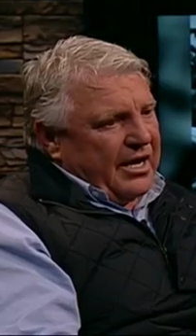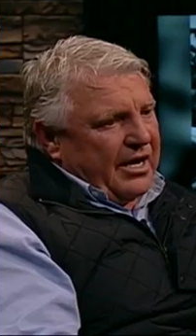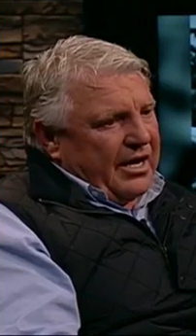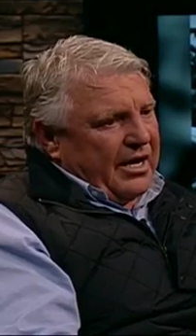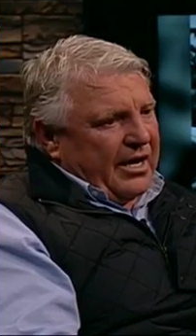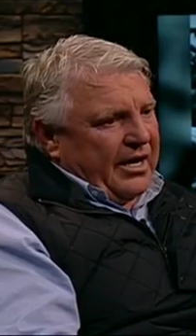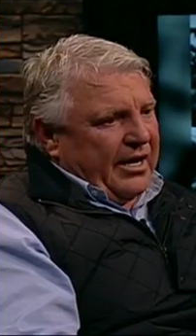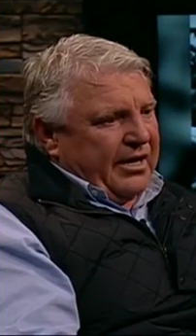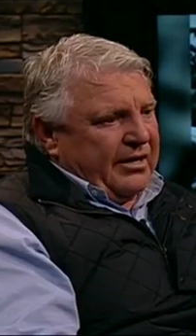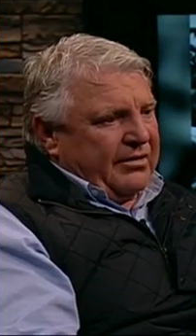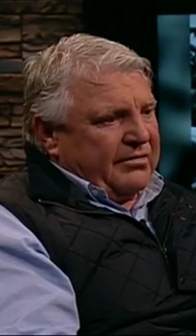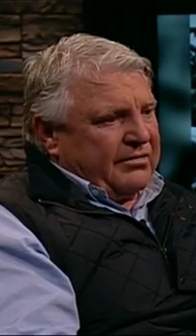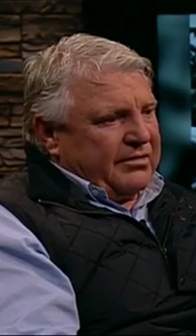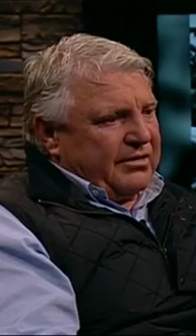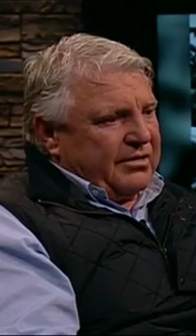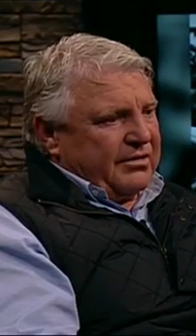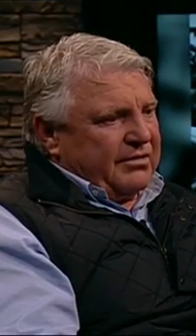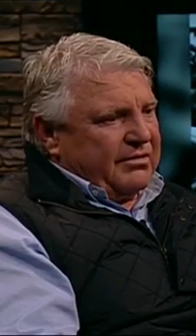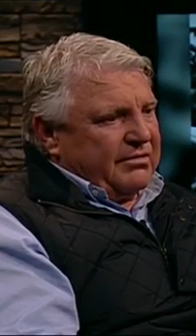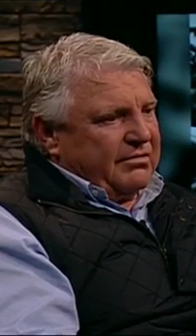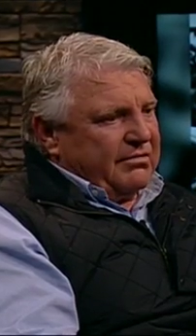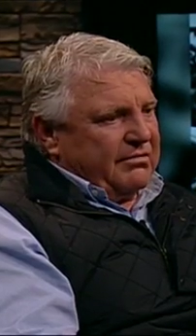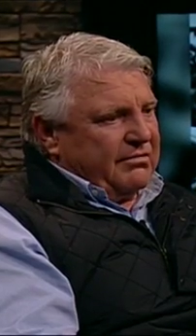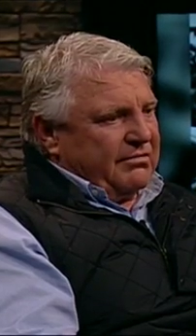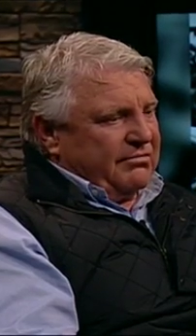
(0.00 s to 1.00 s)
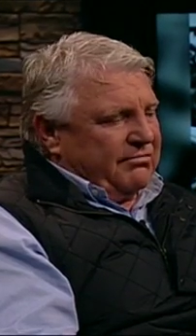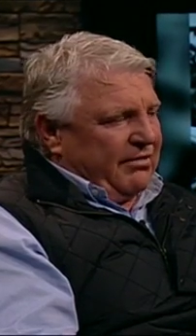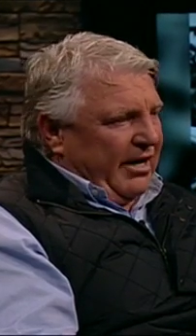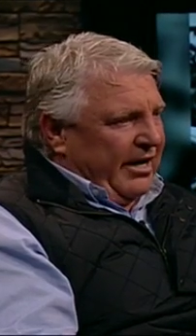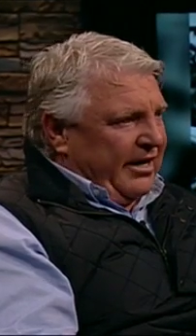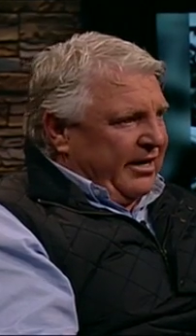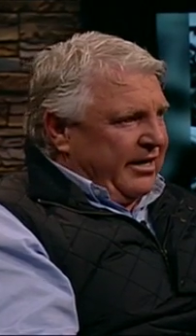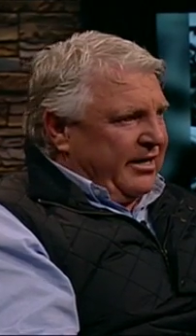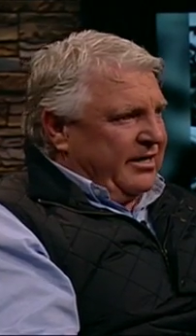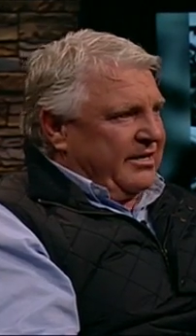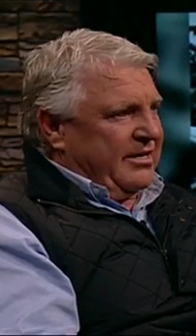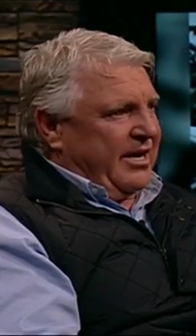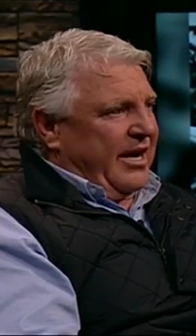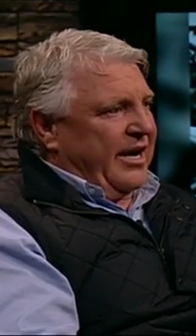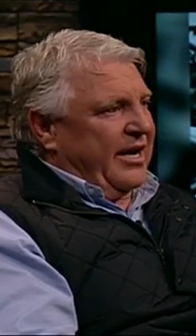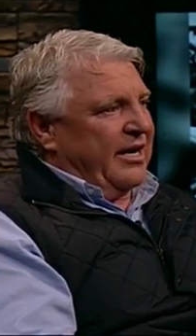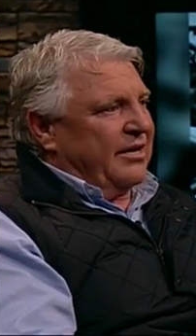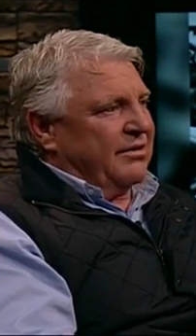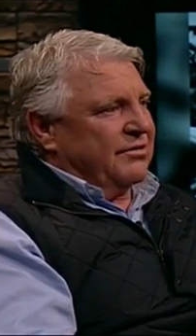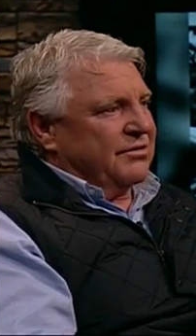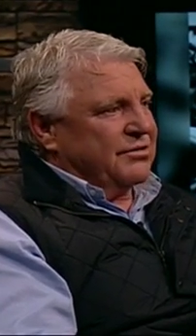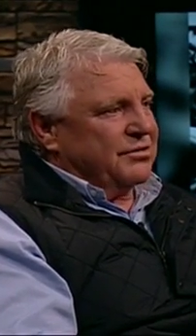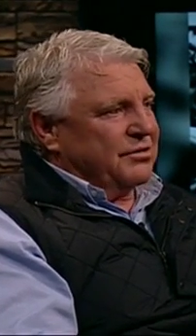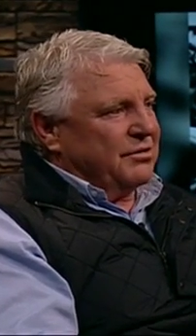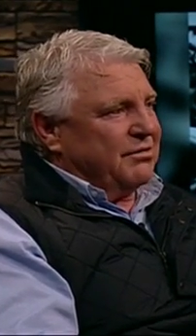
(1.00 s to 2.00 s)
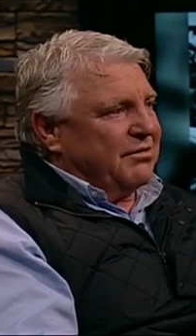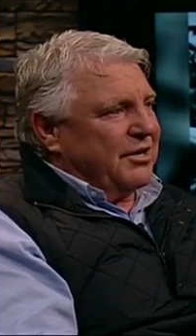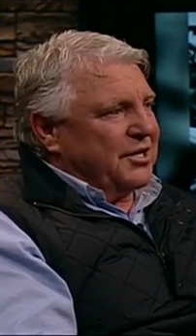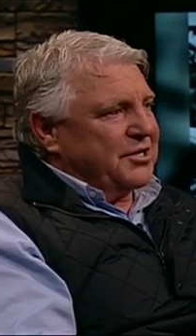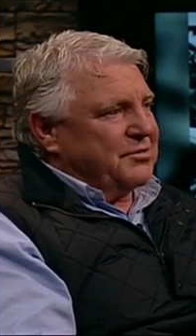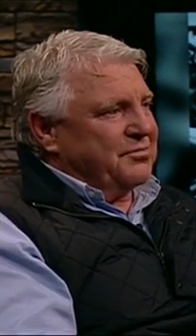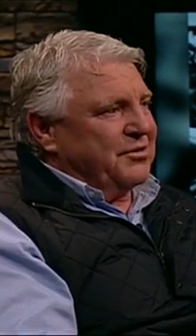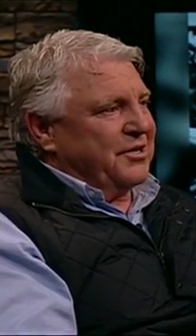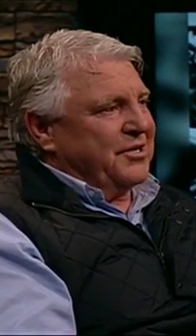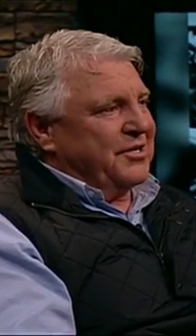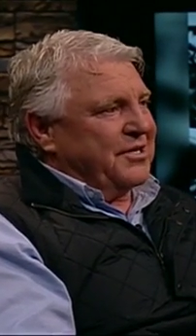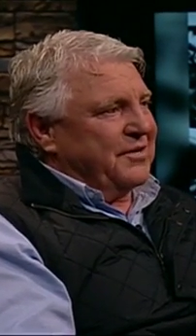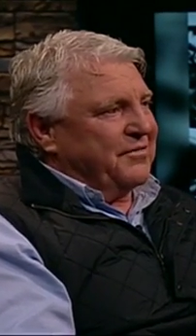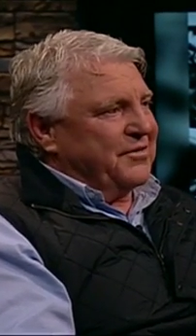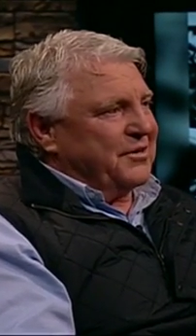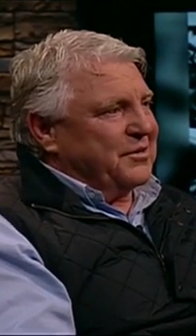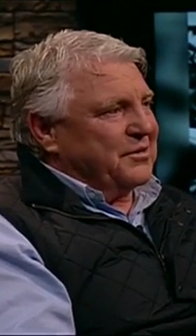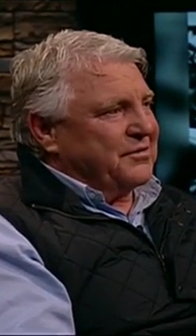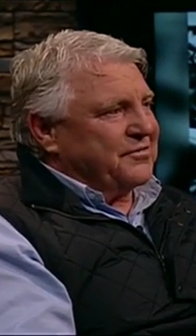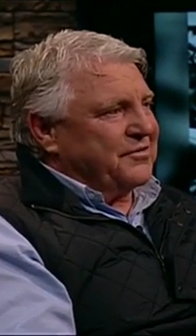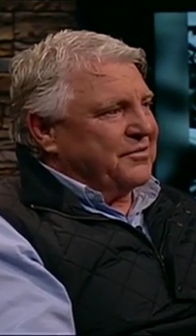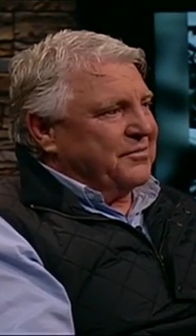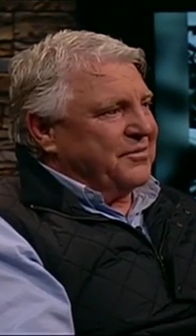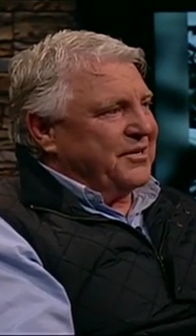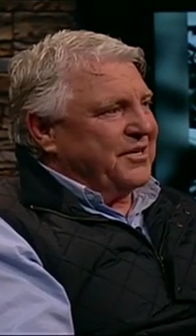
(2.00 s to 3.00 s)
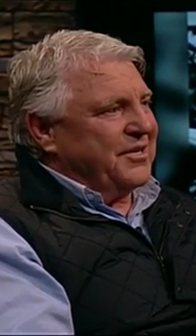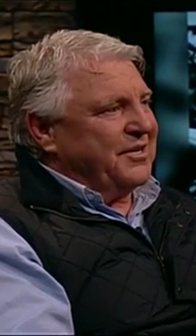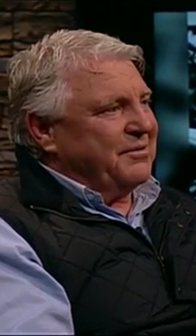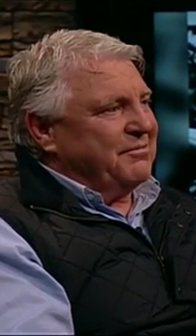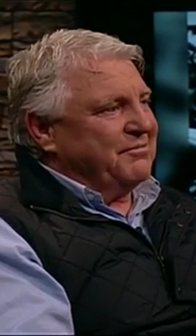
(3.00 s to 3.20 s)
And running down has always been difficult for me,